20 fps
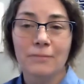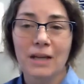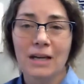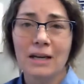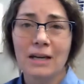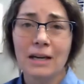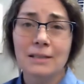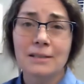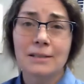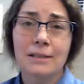
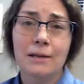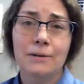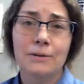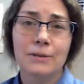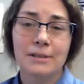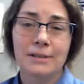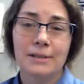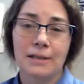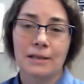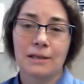and as I
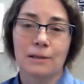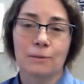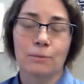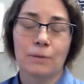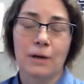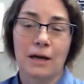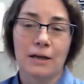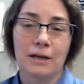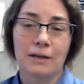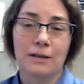was saying,
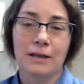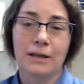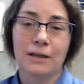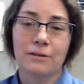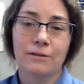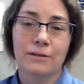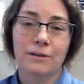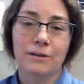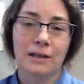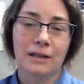uh, the
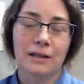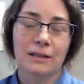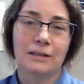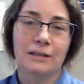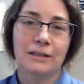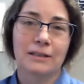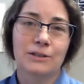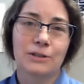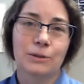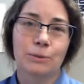other thing I'd
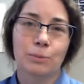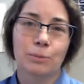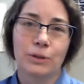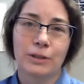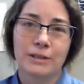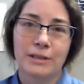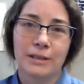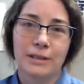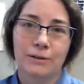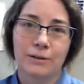like to
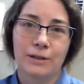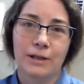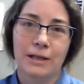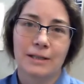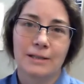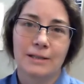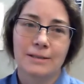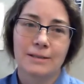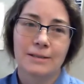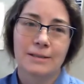point out
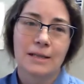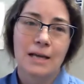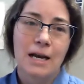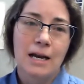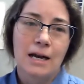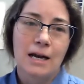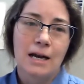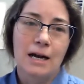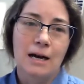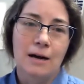is
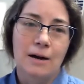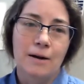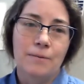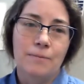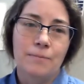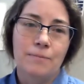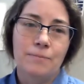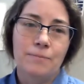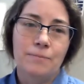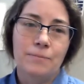
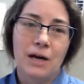um,